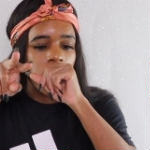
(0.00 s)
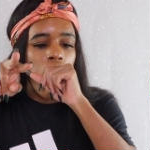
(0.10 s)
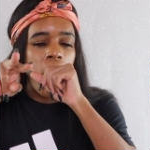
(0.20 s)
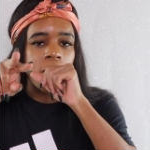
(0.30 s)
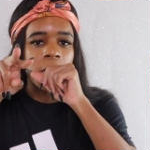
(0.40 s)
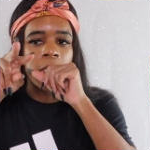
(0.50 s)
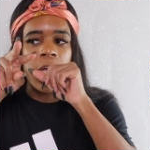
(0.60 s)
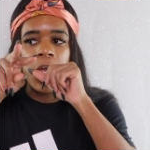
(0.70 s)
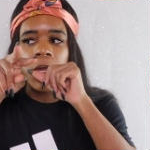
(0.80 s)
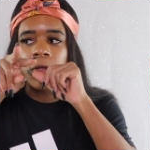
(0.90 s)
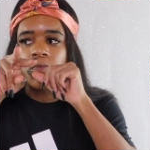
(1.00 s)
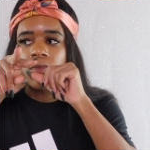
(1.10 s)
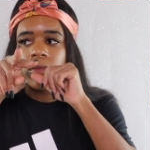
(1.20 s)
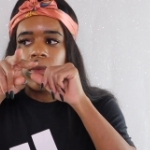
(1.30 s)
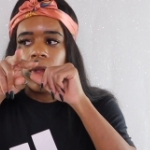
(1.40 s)
Oh, and
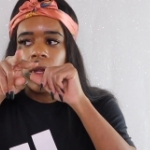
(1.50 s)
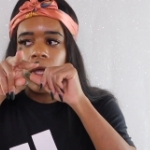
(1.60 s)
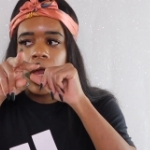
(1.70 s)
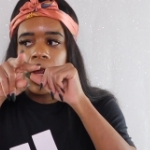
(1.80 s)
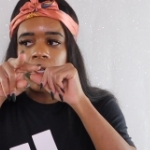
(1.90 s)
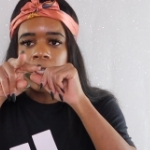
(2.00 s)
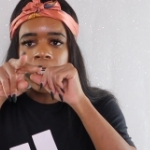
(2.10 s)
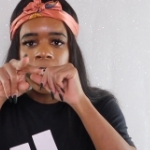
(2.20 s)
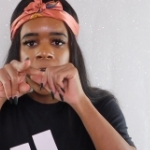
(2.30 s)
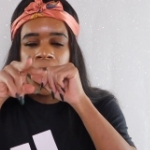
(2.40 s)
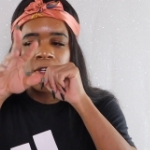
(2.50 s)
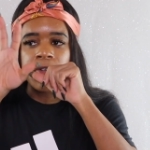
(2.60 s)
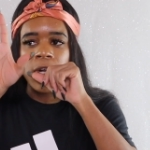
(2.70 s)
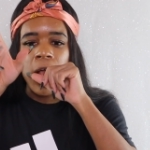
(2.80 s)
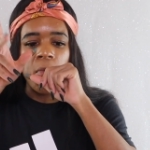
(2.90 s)
then I
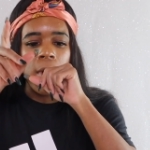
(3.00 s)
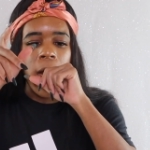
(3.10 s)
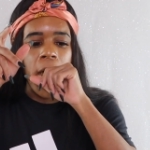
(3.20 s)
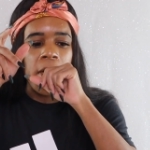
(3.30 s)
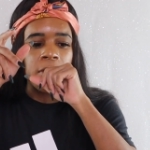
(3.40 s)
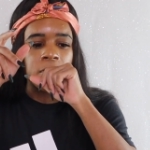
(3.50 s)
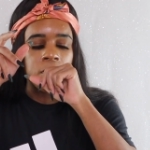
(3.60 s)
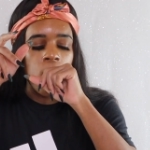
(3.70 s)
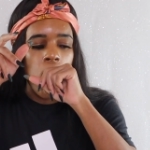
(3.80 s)
do like my